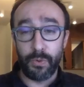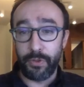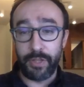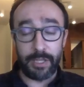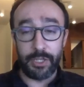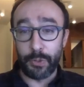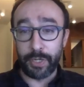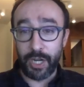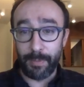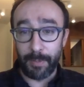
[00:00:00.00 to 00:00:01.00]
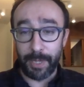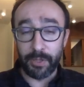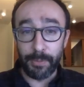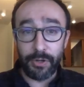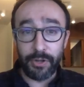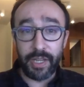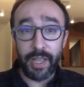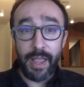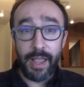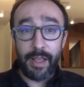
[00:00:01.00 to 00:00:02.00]
or you don't care about my
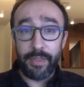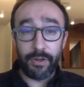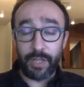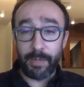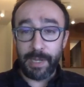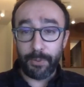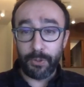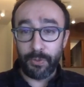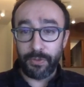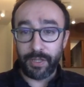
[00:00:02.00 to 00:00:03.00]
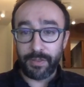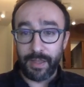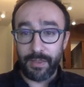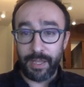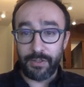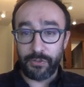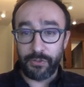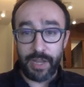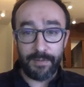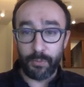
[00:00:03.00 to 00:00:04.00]
community. There are a lot of people who think that they
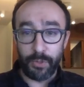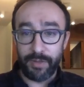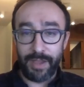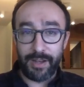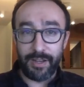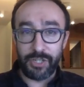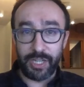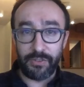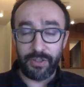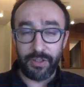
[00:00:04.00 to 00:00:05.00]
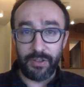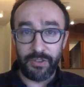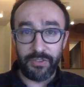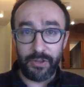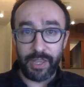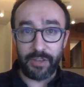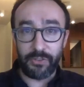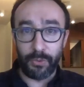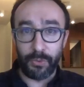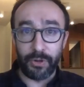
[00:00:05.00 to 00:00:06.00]
just never would have had a chance to, to tell that
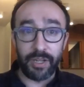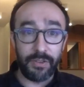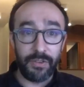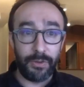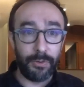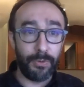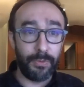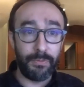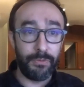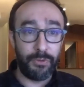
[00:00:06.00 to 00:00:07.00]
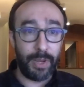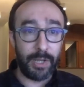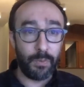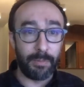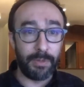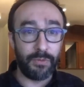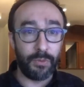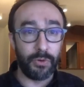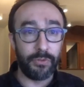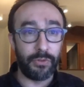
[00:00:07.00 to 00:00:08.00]
story to, to anyone
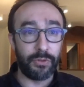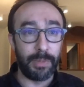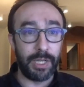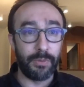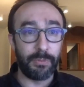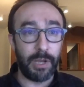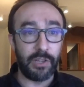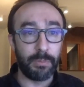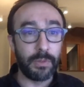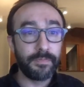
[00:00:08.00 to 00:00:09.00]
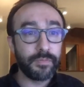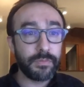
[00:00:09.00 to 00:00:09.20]
before social media was possible.